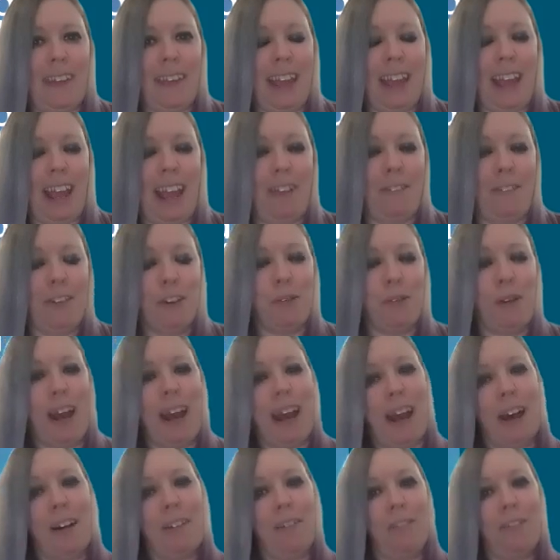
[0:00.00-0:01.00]
if you
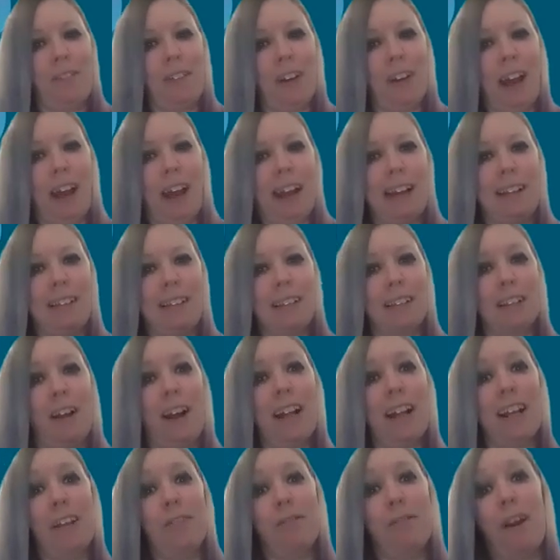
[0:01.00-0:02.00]
have a
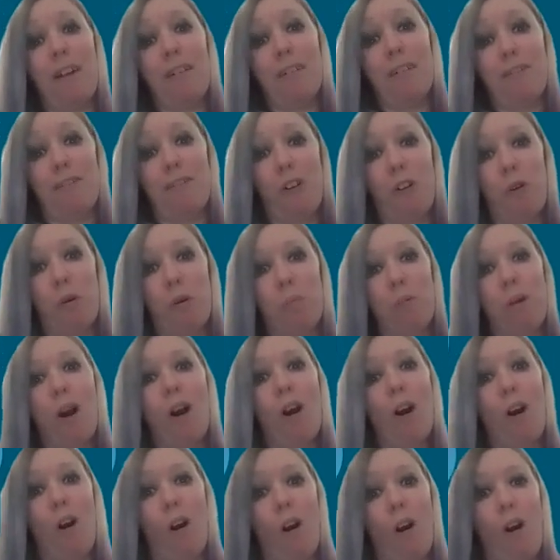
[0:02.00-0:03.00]
slightly rarer form
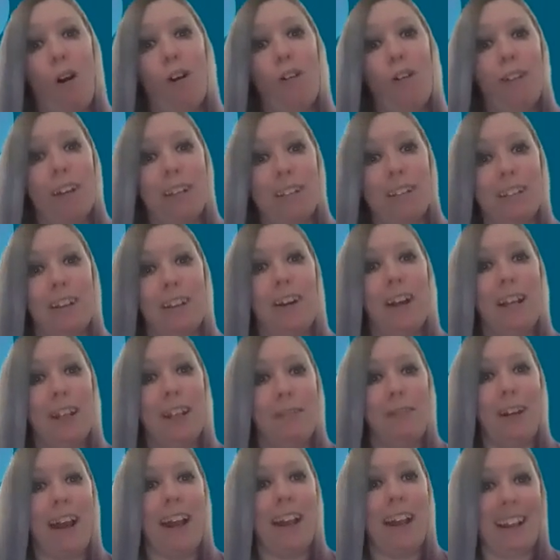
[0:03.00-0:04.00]
of a
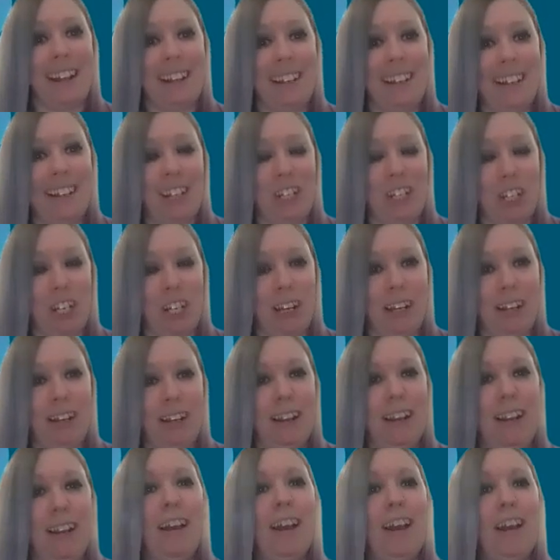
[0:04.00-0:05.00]
slightly rare
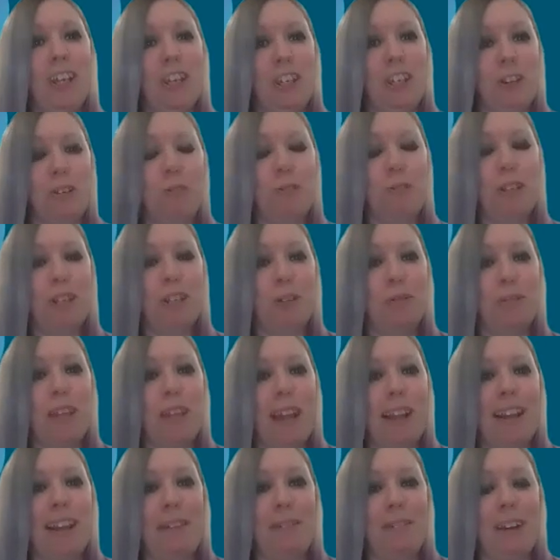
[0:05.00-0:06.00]
condition, you
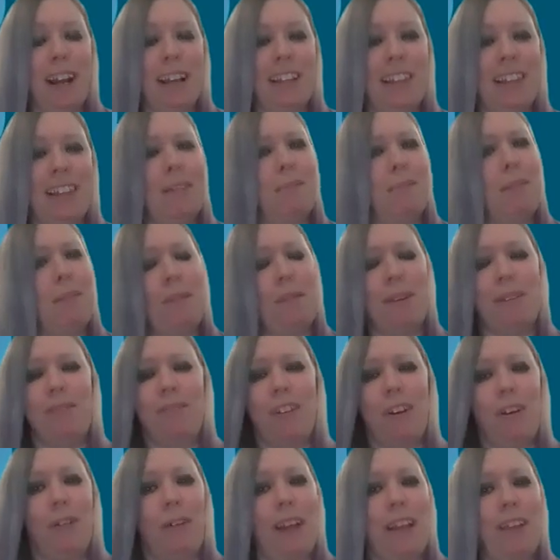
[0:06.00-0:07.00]
then, I think, maybe
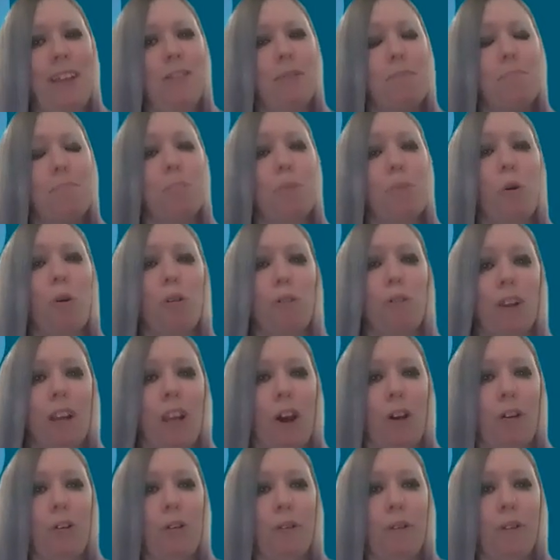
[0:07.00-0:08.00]
feel even more
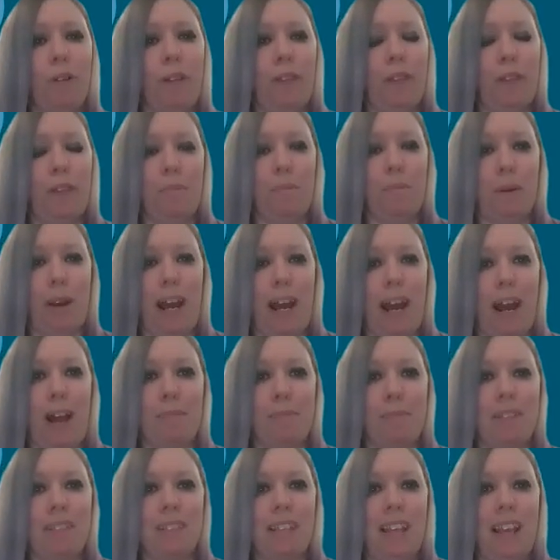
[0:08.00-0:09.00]
alone than
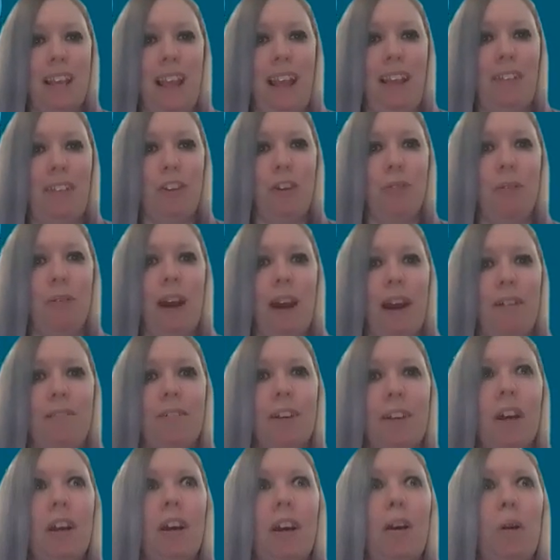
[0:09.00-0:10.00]
perhaps if you
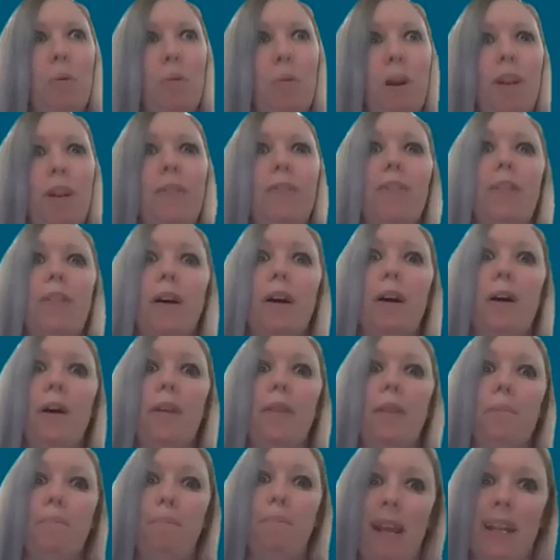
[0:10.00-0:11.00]
have one of
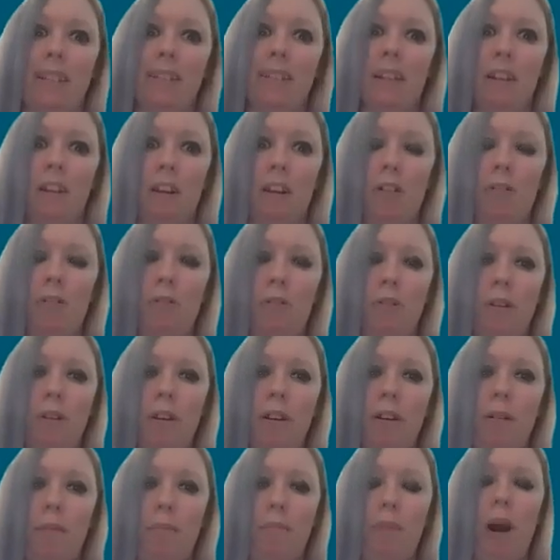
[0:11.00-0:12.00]
the better
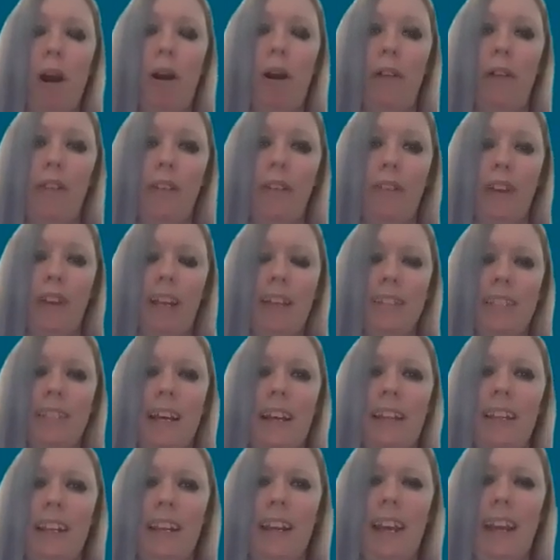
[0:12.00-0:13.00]
known parts of it. Is
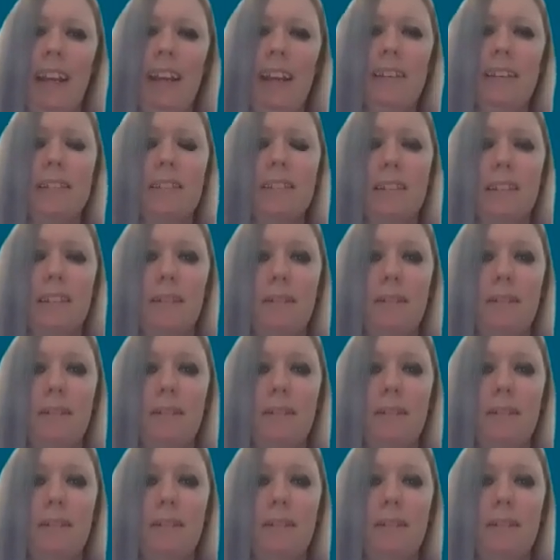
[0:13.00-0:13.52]
that the case?